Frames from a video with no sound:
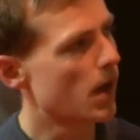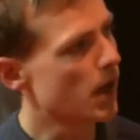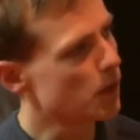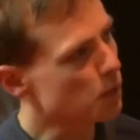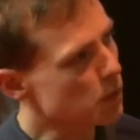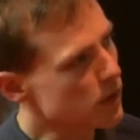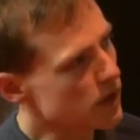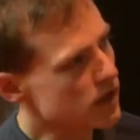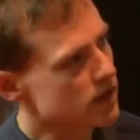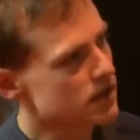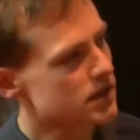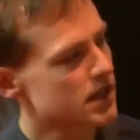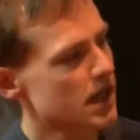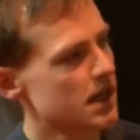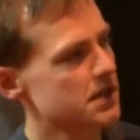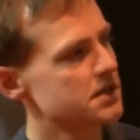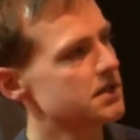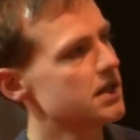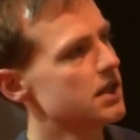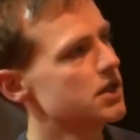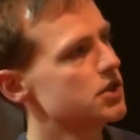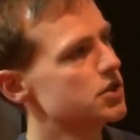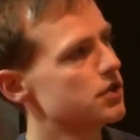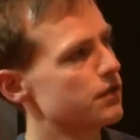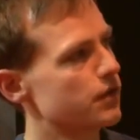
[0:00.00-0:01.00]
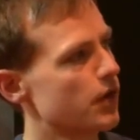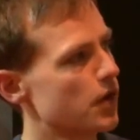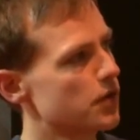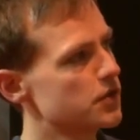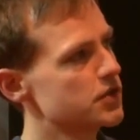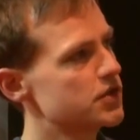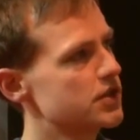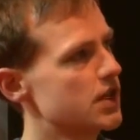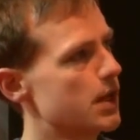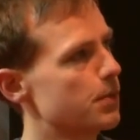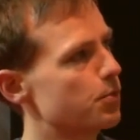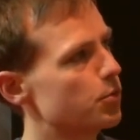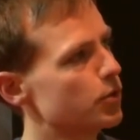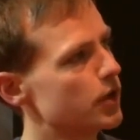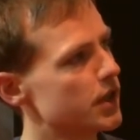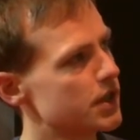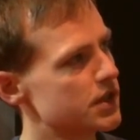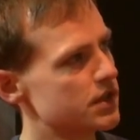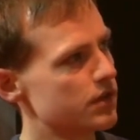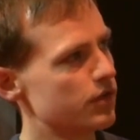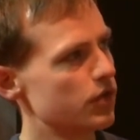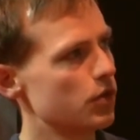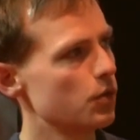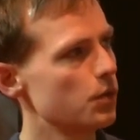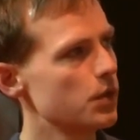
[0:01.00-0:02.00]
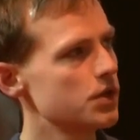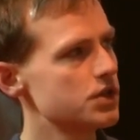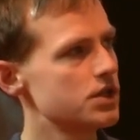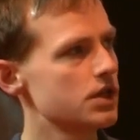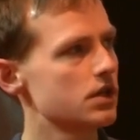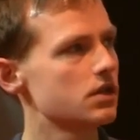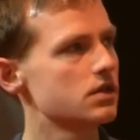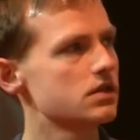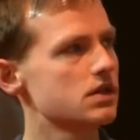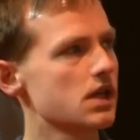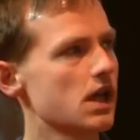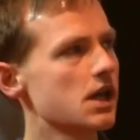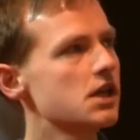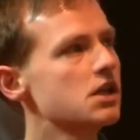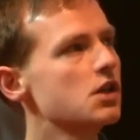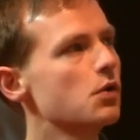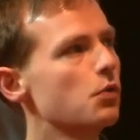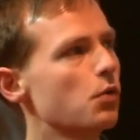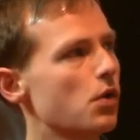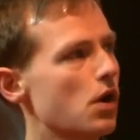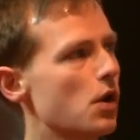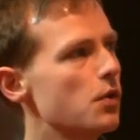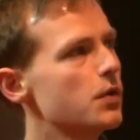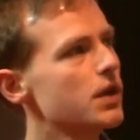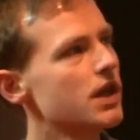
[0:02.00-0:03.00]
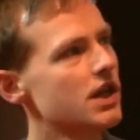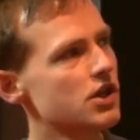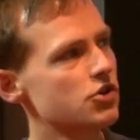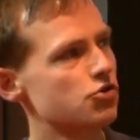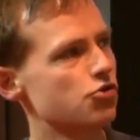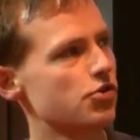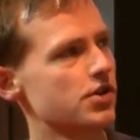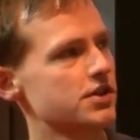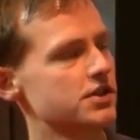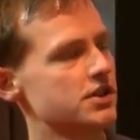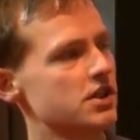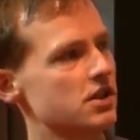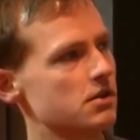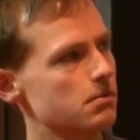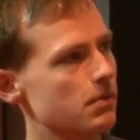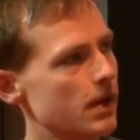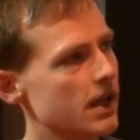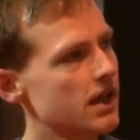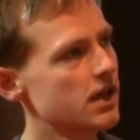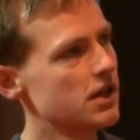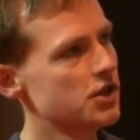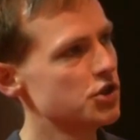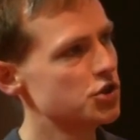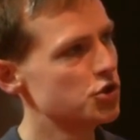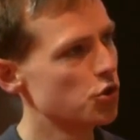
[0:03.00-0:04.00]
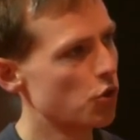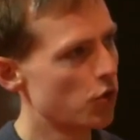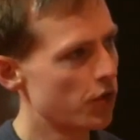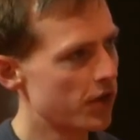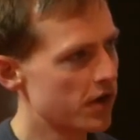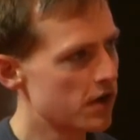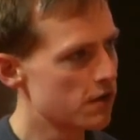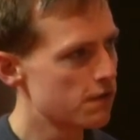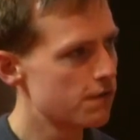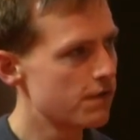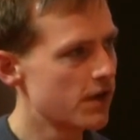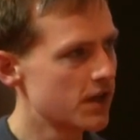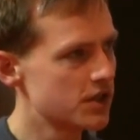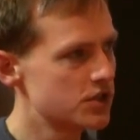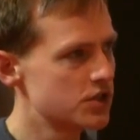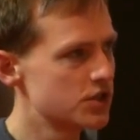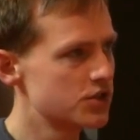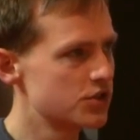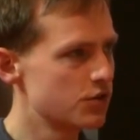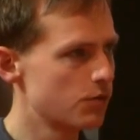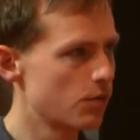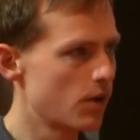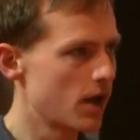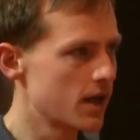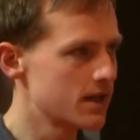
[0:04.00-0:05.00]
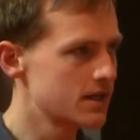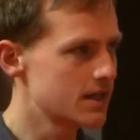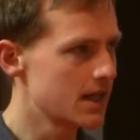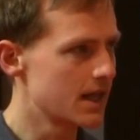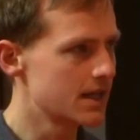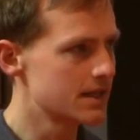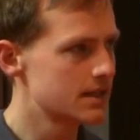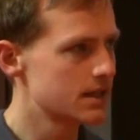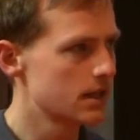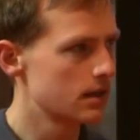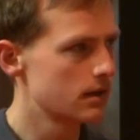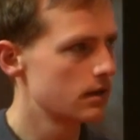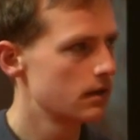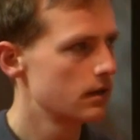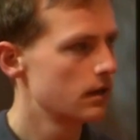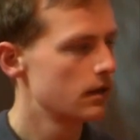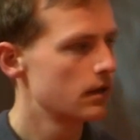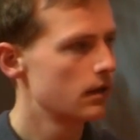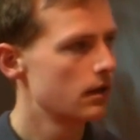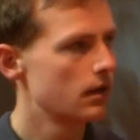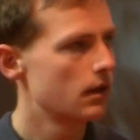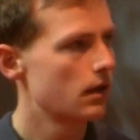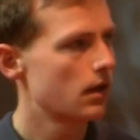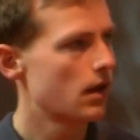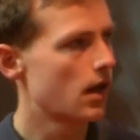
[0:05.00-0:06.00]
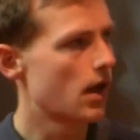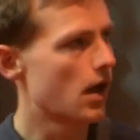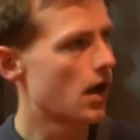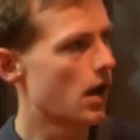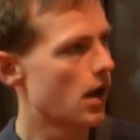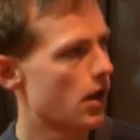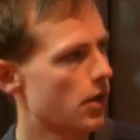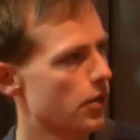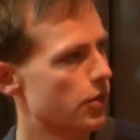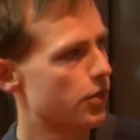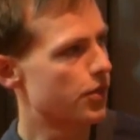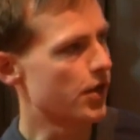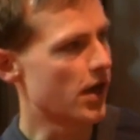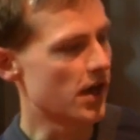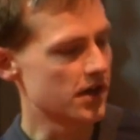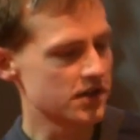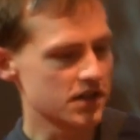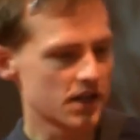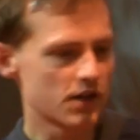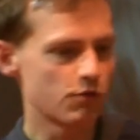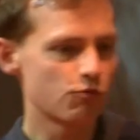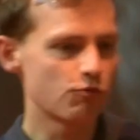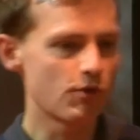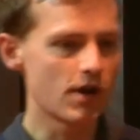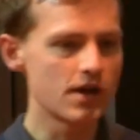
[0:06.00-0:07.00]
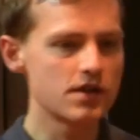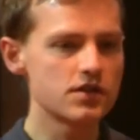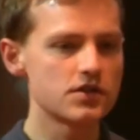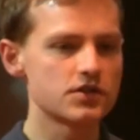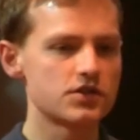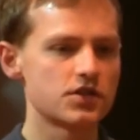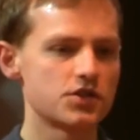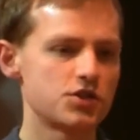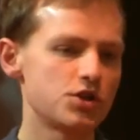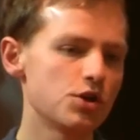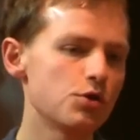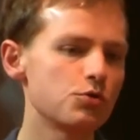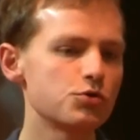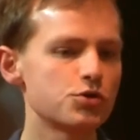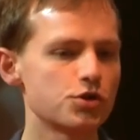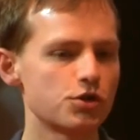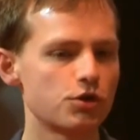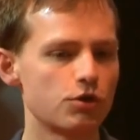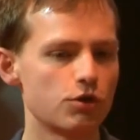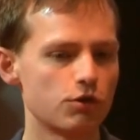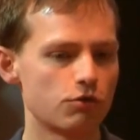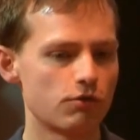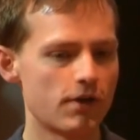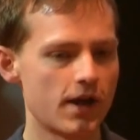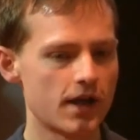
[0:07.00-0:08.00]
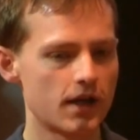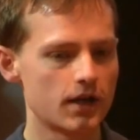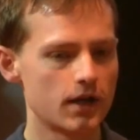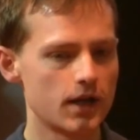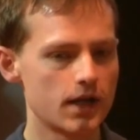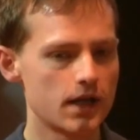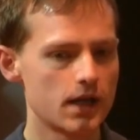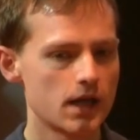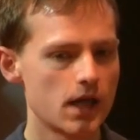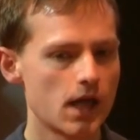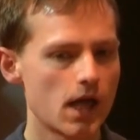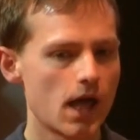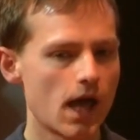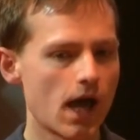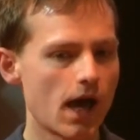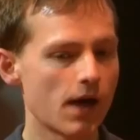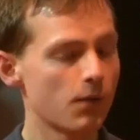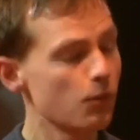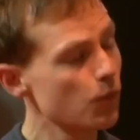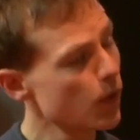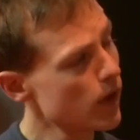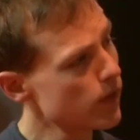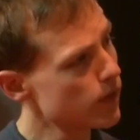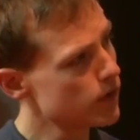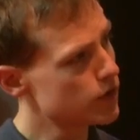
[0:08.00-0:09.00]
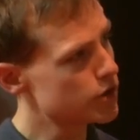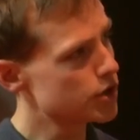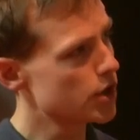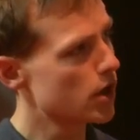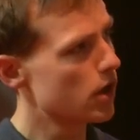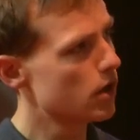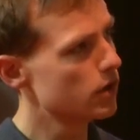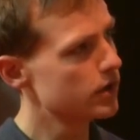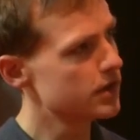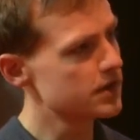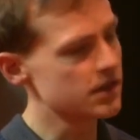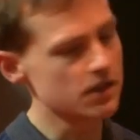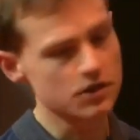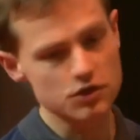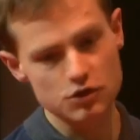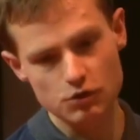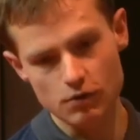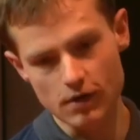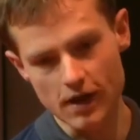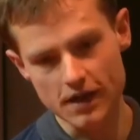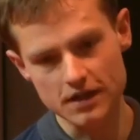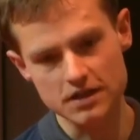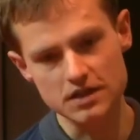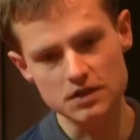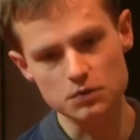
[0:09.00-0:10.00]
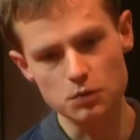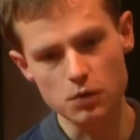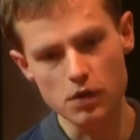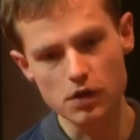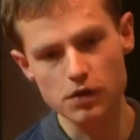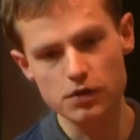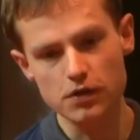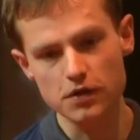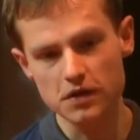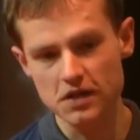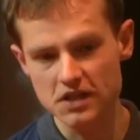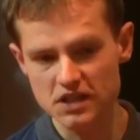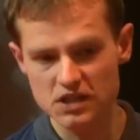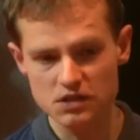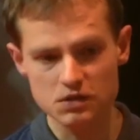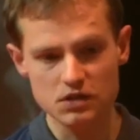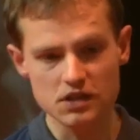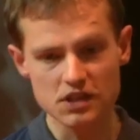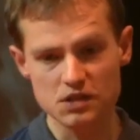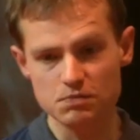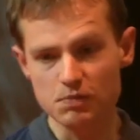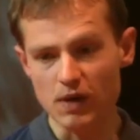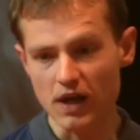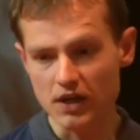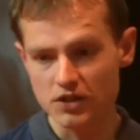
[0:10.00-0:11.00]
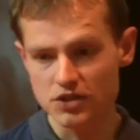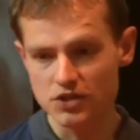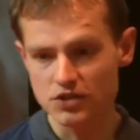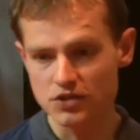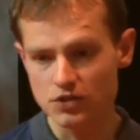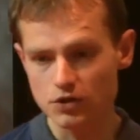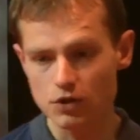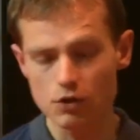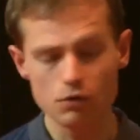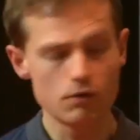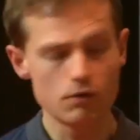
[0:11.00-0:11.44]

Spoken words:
And we can test each of those separately. So for the widget container, we're only interested in making sure that it fetches the right data, that it renders the children correctly, and when the child is interacted with, that it dispatches the